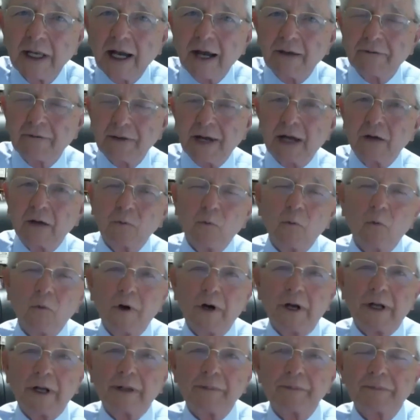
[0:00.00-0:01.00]
I found
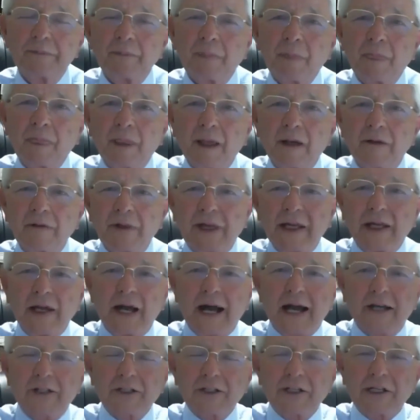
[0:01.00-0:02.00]
one. They
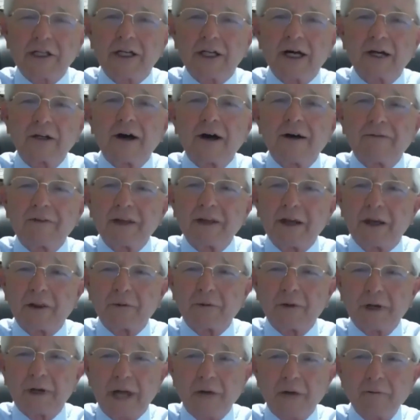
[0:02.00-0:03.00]
actually cut off the other
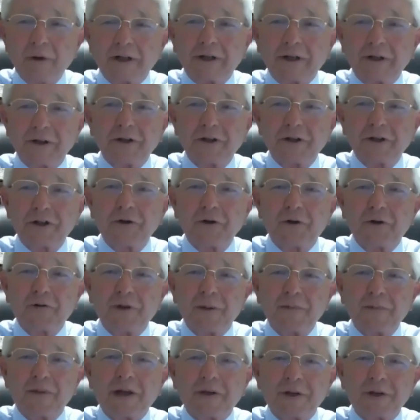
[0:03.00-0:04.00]
one. I wanted the 2 of
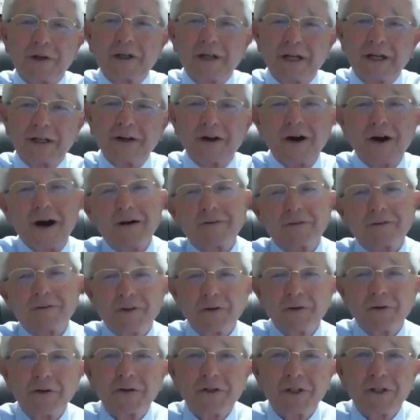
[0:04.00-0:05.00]
them. They cut it off,
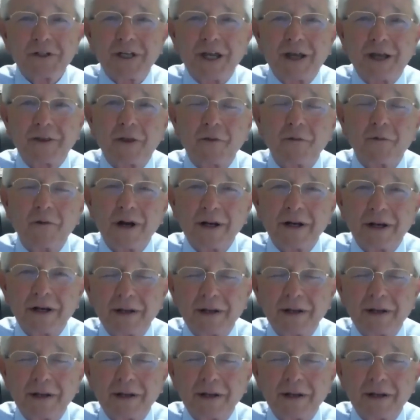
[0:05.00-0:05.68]
so you just get the one